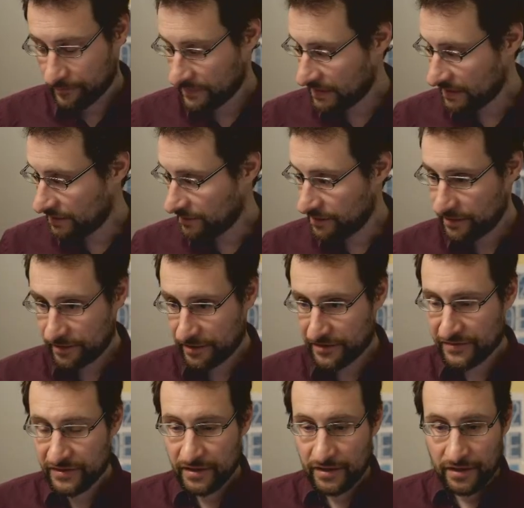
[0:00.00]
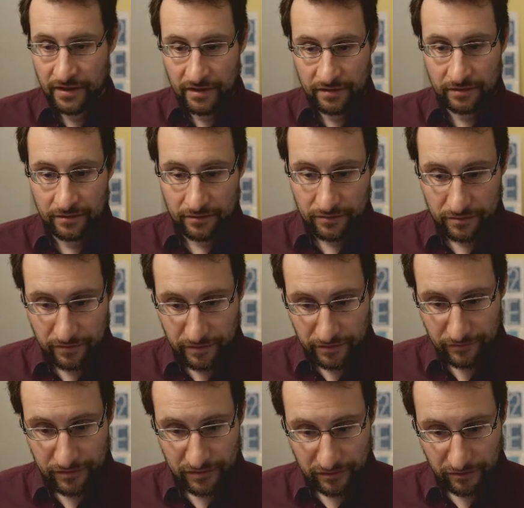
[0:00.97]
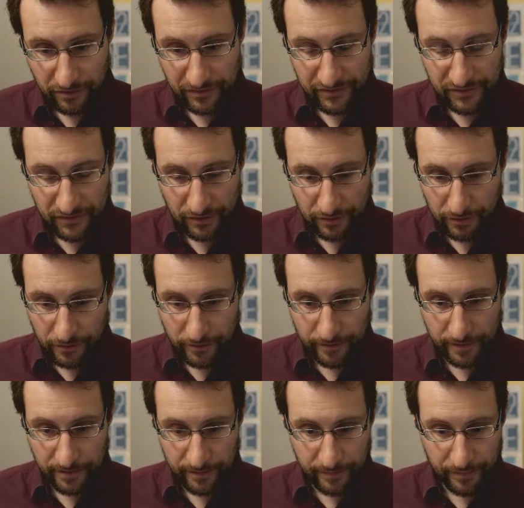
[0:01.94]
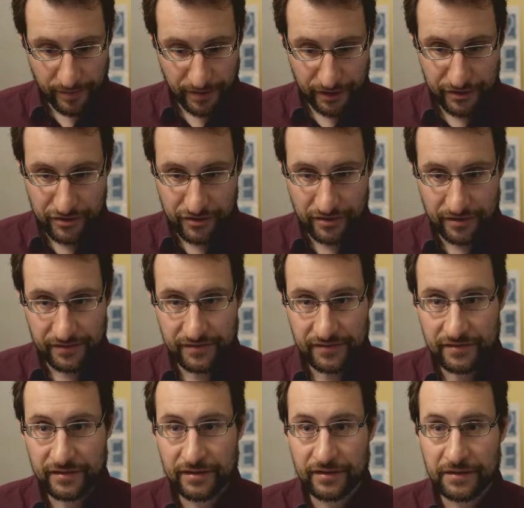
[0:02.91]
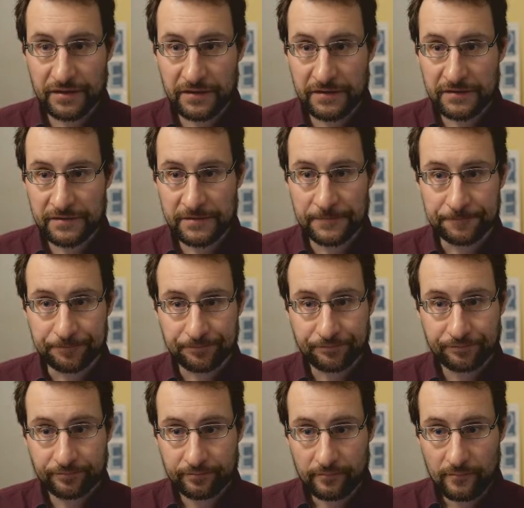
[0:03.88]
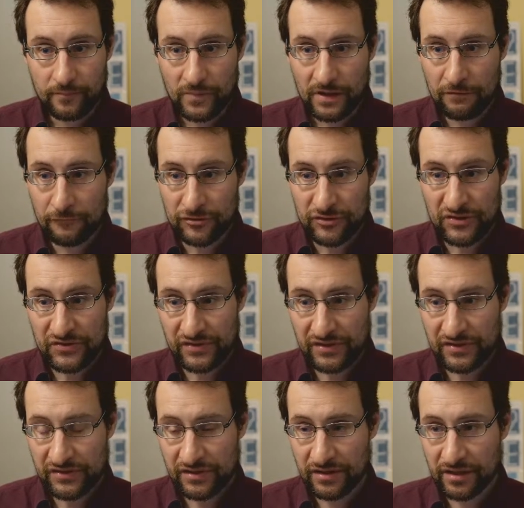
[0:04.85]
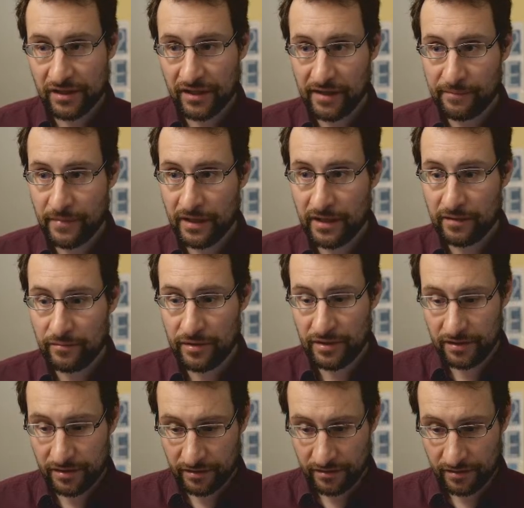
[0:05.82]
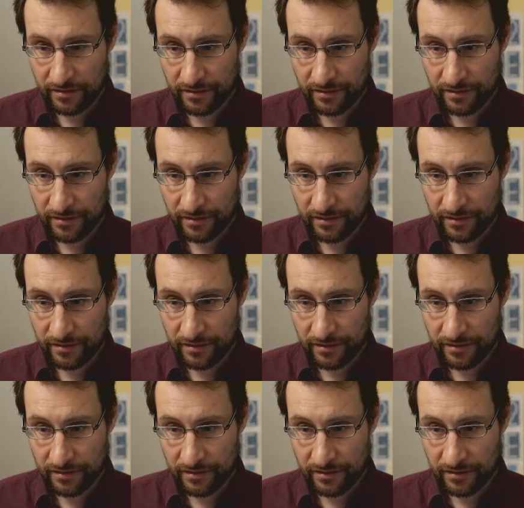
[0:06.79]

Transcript: Yeah, here it is. Not sure I was looking. So page size, was it 16K maybe?